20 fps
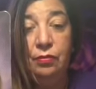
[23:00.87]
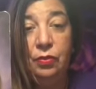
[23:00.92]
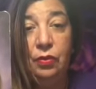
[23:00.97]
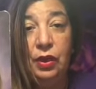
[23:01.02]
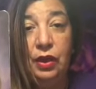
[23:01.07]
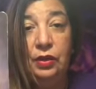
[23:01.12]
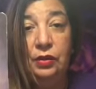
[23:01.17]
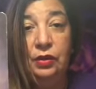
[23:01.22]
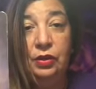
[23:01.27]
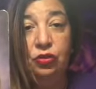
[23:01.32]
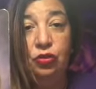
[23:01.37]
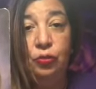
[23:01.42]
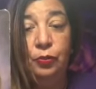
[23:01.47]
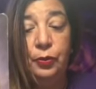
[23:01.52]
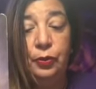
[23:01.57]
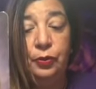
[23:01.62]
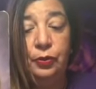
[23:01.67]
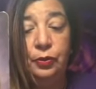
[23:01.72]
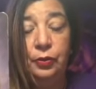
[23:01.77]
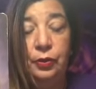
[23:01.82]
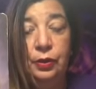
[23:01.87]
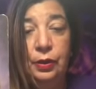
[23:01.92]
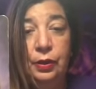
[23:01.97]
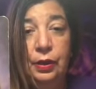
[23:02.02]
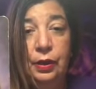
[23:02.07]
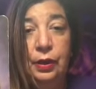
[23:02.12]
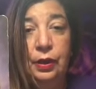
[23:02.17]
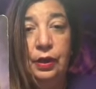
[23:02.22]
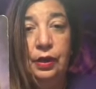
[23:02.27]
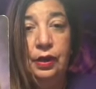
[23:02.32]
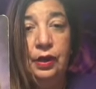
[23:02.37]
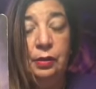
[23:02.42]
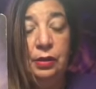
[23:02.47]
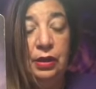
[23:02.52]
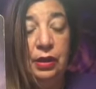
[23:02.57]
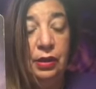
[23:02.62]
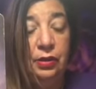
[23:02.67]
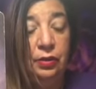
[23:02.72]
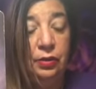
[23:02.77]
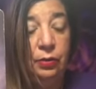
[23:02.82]
Right? Jupiter
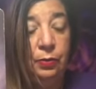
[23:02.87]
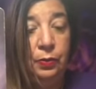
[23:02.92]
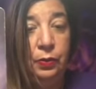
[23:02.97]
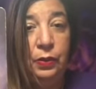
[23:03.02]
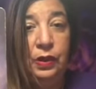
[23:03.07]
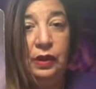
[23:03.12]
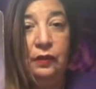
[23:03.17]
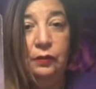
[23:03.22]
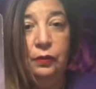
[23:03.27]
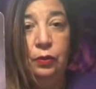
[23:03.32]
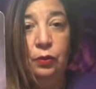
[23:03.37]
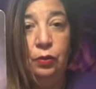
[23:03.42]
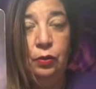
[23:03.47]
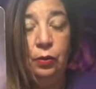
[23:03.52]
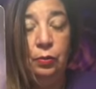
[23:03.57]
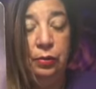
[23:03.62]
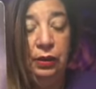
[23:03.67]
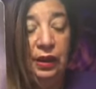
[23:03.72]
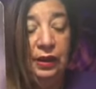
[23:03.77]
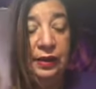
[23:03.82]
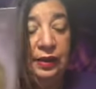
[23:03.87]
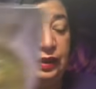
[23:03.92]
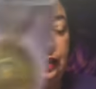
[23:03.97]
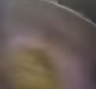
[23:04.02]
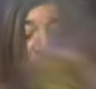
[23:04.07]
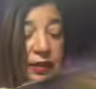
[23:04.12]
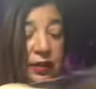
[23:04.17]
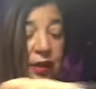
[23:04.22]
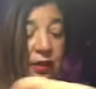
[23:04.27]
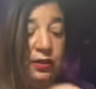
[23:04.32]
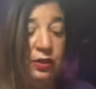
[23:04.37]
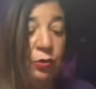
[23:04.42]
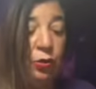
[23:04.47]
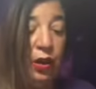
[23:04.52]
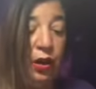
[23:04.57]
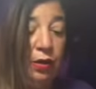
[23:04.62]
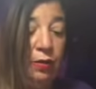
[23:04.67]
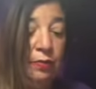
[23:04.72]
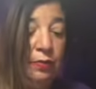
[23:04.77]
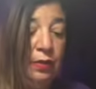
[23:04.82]
coming in to give you blessings as
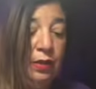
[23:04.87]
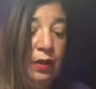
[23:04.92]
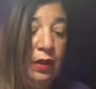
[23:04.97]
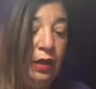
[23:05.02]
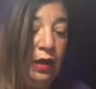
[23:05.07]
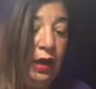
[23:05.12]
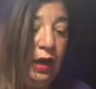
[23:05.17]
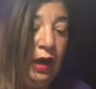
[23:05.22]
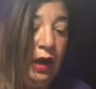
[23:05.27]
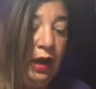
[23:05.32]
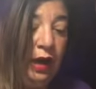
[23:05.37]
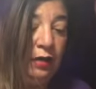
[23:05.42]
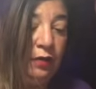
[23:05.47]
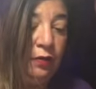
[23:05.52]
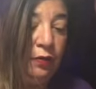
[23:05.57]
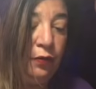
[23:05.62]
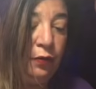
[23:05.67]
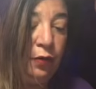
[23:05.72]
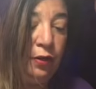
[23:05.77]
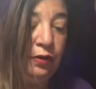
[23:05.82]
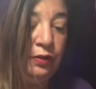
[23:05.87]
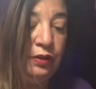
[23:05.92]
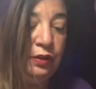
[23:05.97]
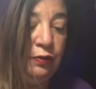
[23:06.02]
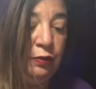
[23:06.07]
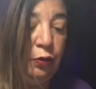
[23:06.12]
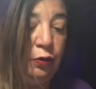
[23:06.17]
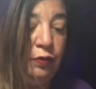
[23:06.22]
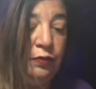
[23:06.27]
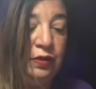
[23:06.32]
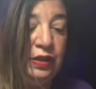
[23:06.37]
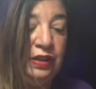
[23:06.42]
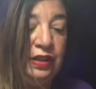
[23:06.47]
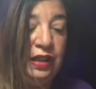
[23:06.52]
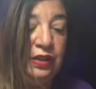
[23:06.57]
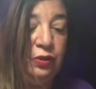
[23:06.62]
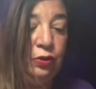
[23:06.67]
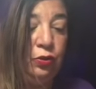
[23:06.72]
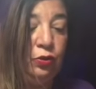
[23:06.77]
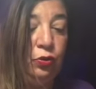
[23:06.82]
well. And for others of you, if this
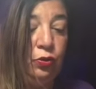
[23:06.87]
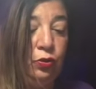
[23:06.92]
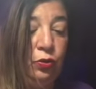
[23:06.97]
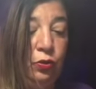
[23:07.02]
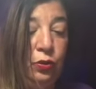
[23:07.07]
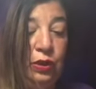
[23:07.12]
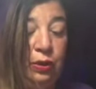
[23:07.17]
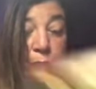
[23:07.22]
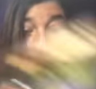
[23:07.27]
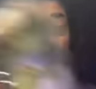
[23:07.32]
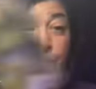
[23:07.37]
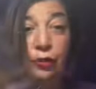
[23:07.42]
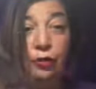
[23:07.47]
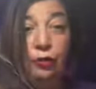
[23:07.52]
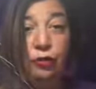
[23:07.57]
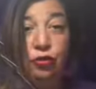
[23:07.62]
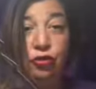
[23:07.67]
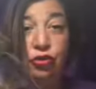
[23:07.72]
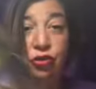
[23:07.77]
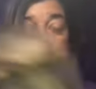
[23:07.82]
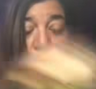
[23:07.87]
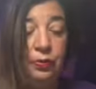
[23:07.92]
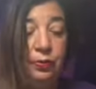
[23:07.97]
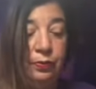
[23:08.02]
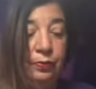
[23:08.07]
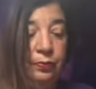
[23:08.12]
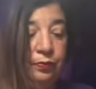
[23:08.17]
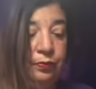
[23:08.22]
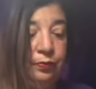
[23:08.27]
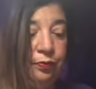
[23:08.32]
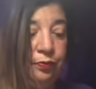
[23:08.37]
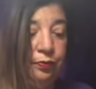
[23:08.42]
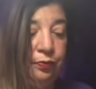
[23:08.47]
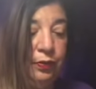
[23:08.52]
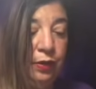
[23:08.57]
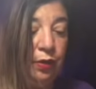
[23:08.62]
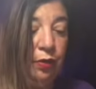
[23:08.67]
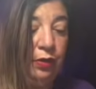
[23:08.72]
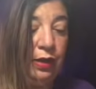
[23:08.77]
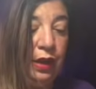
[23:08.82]
has to do with a partnership,
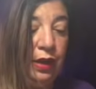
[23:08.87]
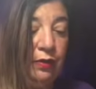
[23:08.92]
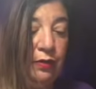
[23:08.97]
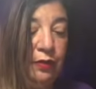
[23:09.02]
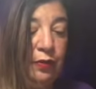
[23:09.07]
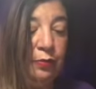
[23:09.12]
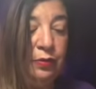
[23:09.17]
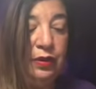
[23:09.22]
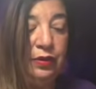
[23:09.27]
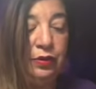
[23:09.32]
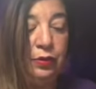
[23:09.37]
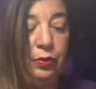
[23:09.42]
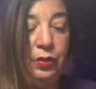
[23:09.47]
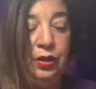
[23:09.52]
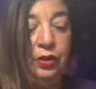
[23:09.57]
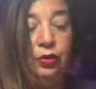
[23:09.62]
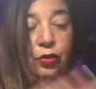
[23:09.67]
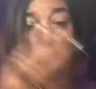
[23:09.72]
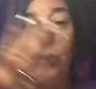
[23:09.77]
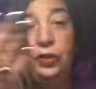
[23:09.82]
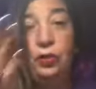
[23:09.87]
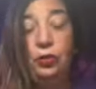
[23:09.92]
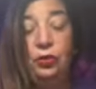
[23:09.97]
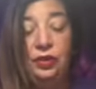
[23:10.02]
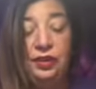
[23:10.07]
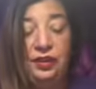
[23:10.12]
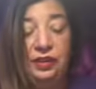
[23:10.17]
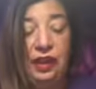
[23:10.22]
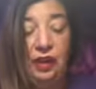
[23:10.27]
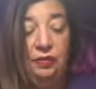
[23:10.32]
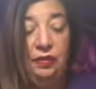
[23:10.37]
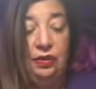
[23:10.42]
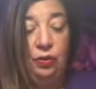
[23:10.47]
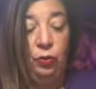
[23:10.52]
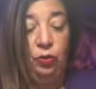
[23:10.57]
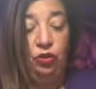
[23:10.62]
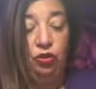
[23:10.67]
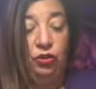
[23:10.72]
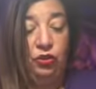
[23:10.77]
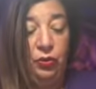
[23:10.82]
okay, from the three, you went to the seven,
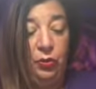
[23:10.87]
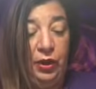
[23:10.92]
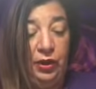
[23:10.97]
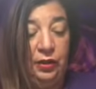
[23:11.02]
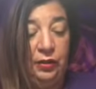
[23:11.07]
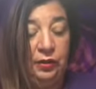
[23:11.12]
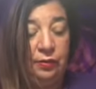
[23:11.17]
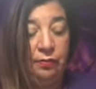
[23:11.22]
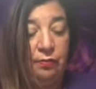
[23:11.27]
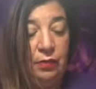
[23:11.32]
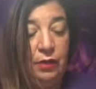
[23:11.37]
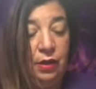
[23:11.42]
which is great.